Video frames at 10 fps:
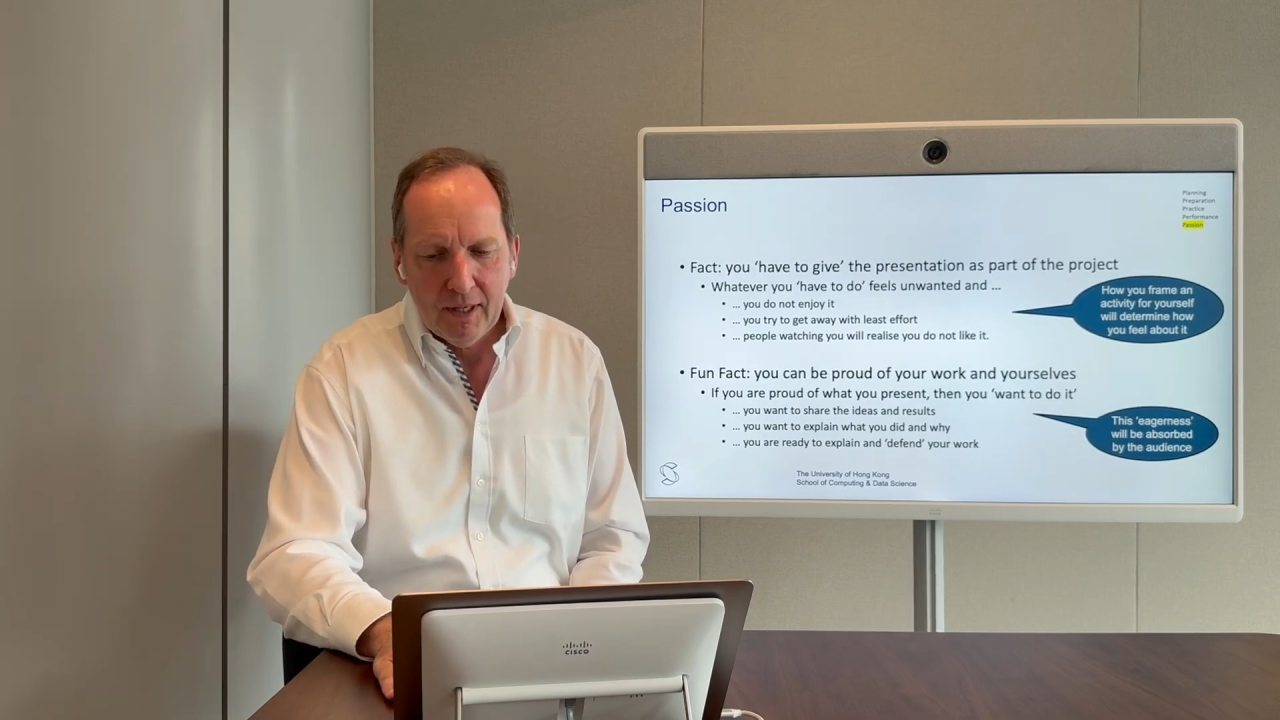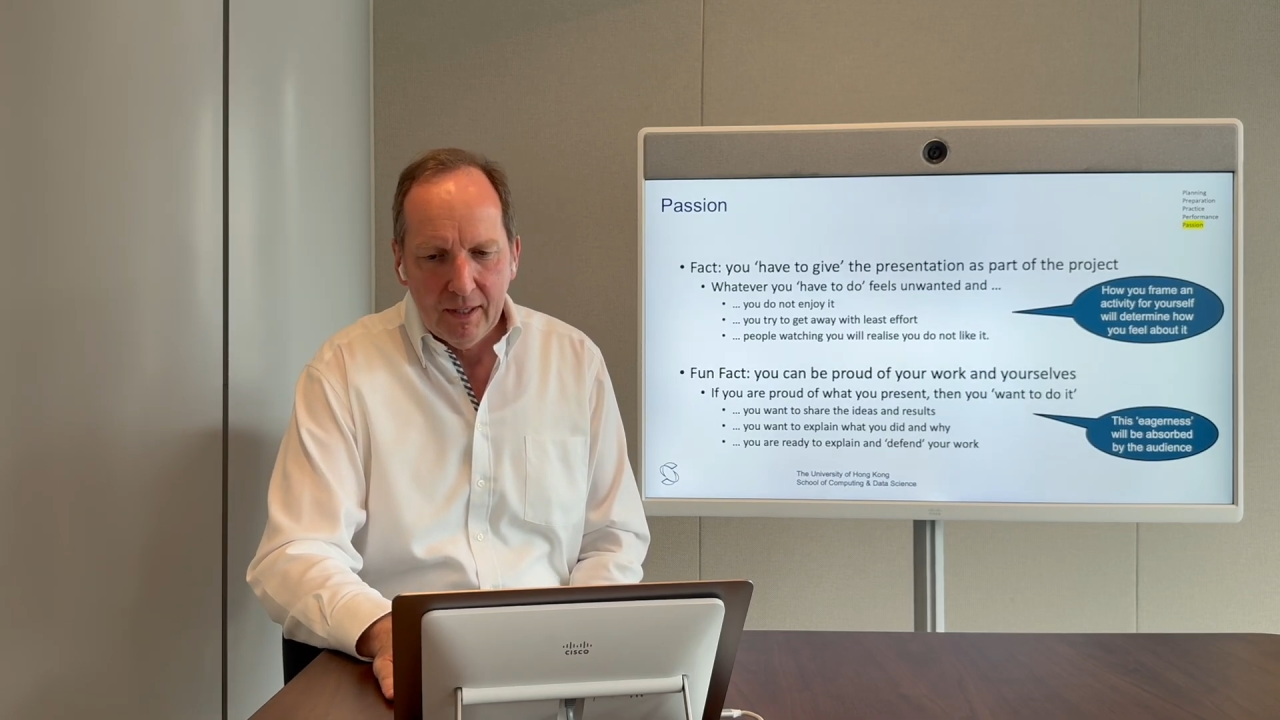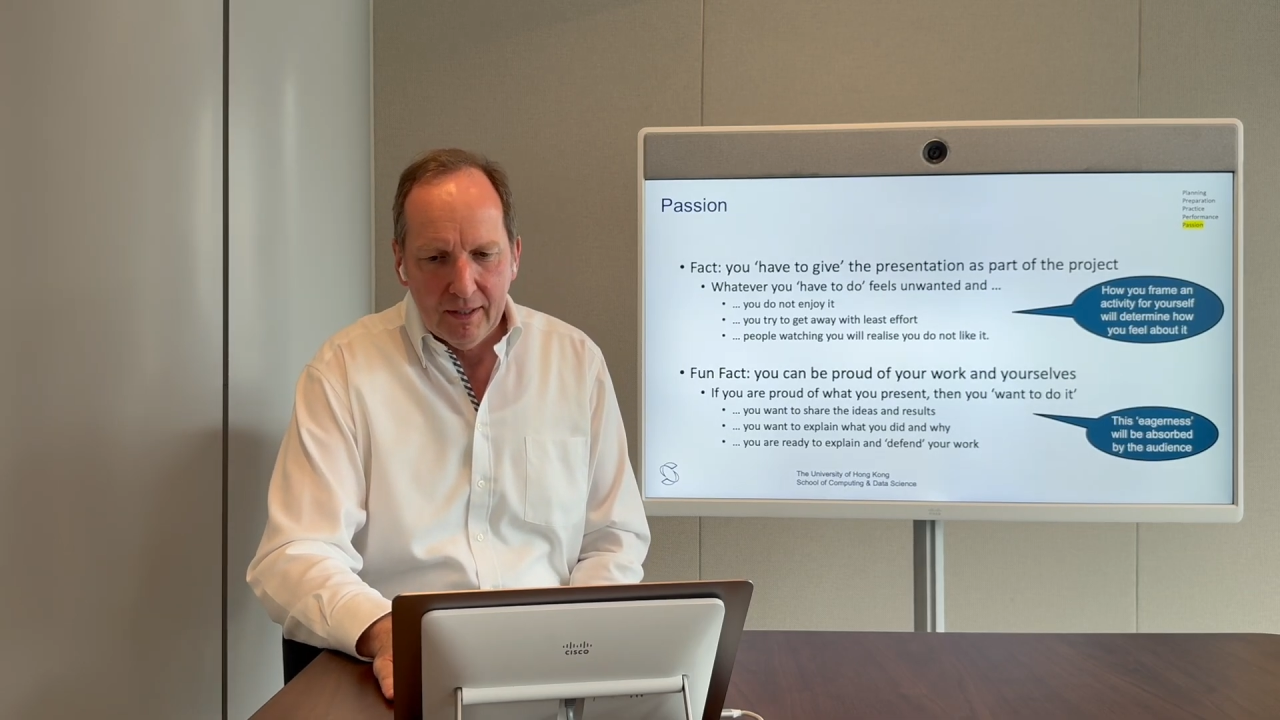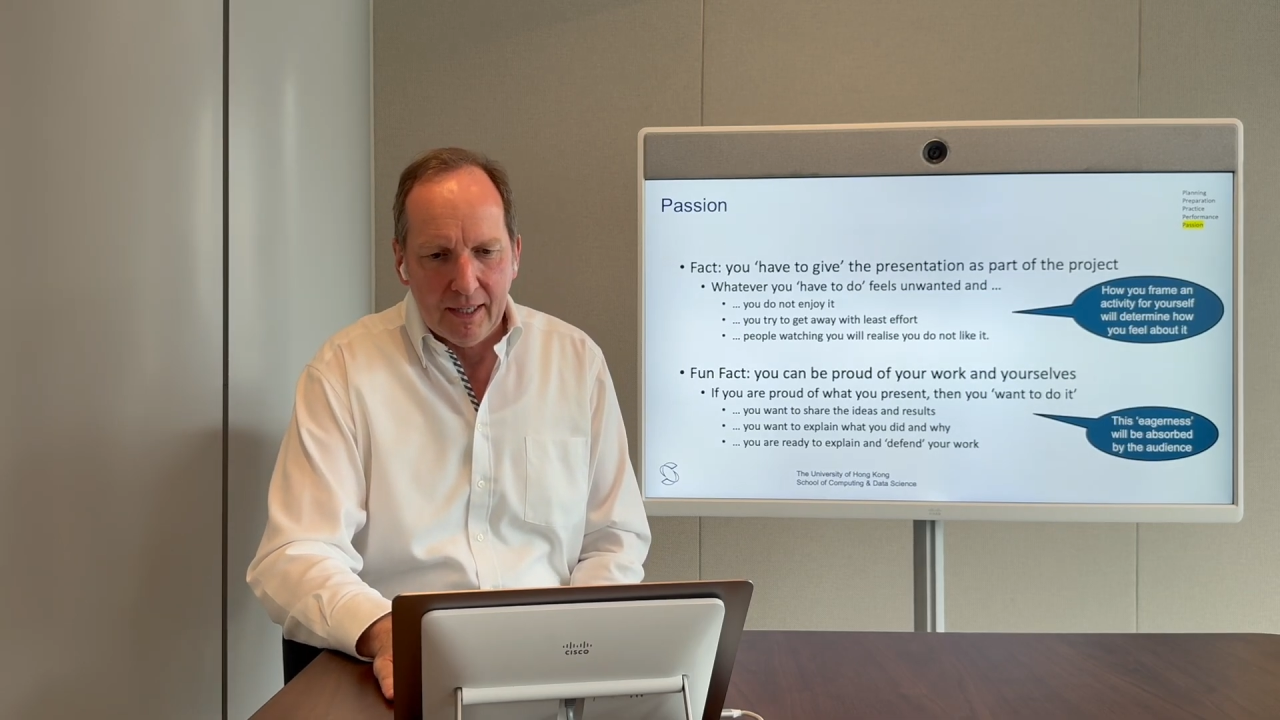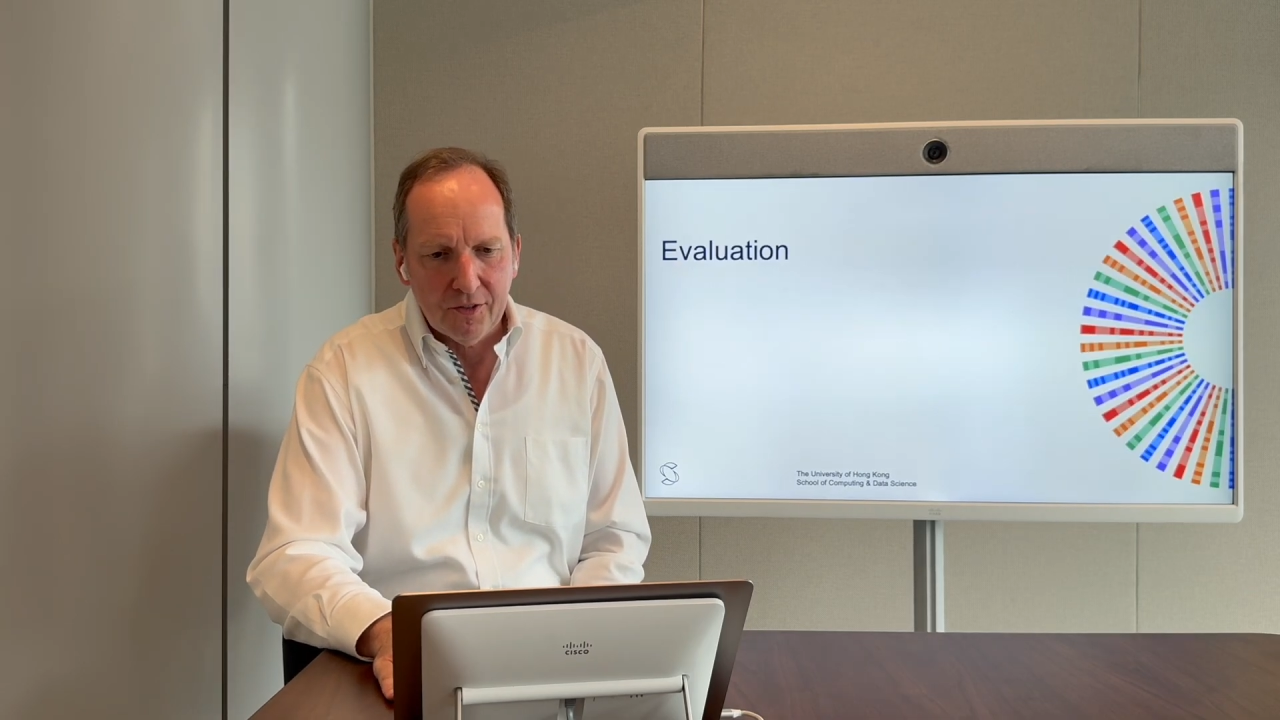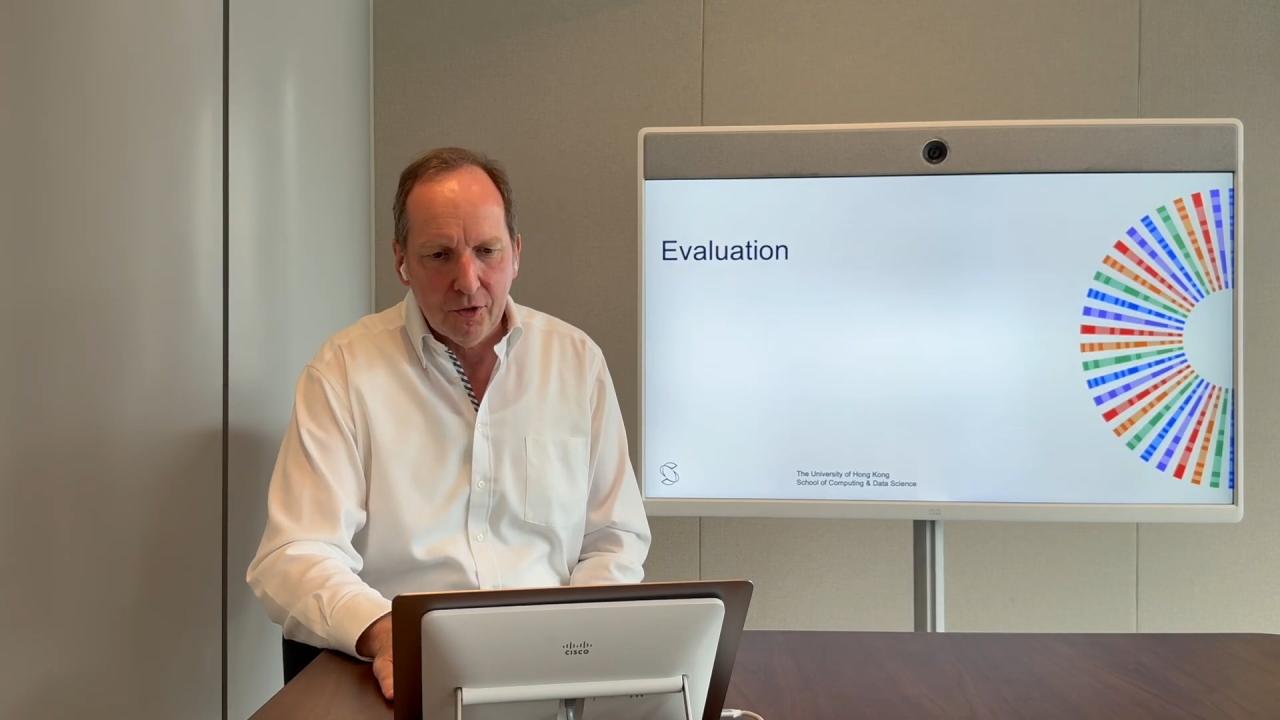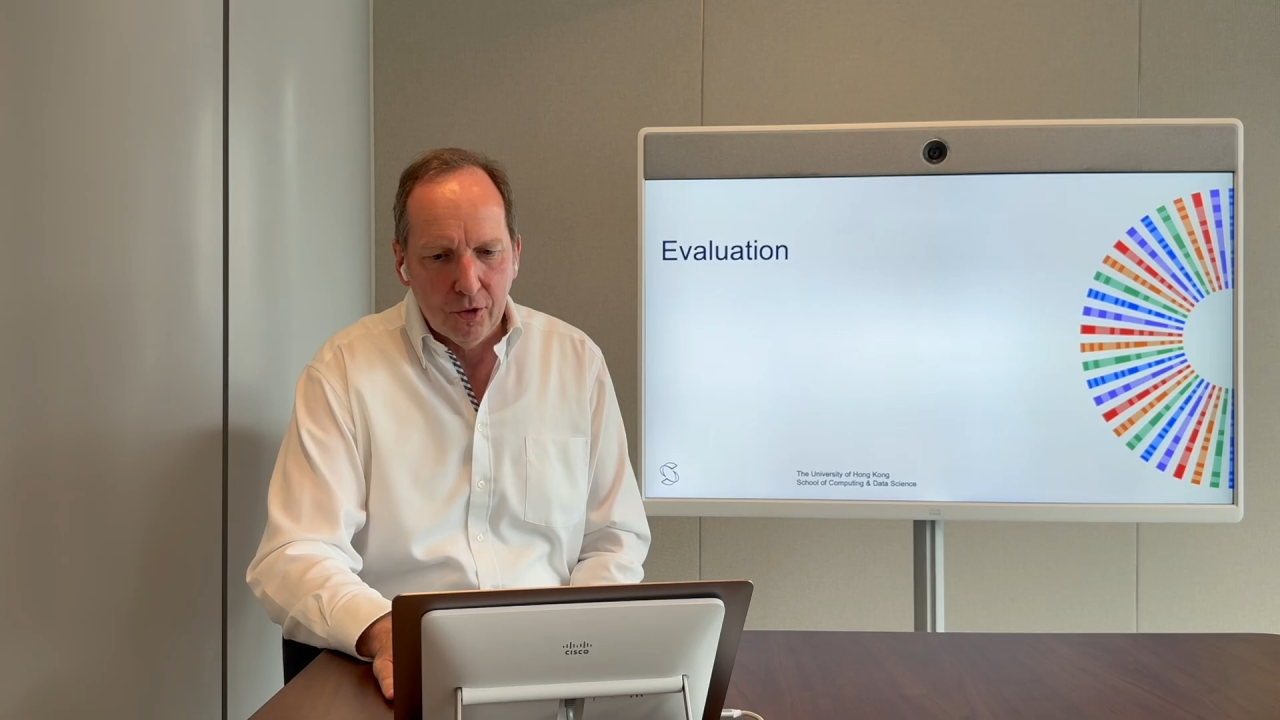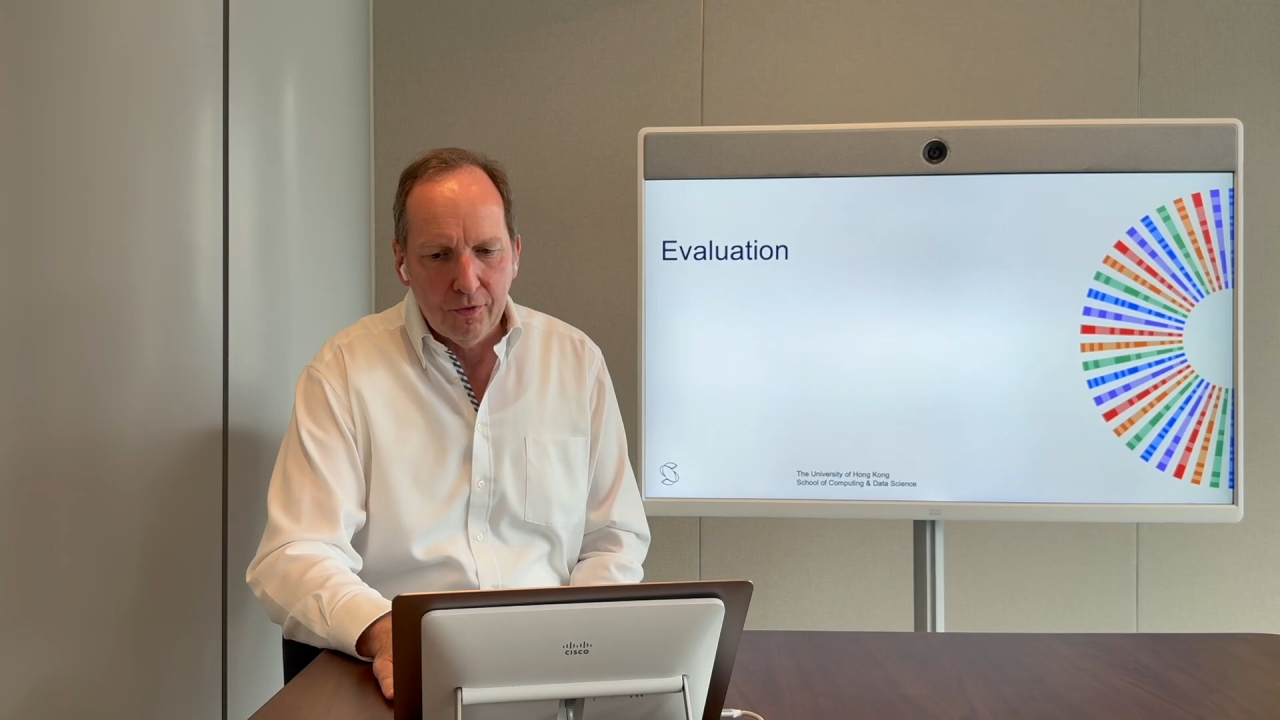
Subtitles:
that's good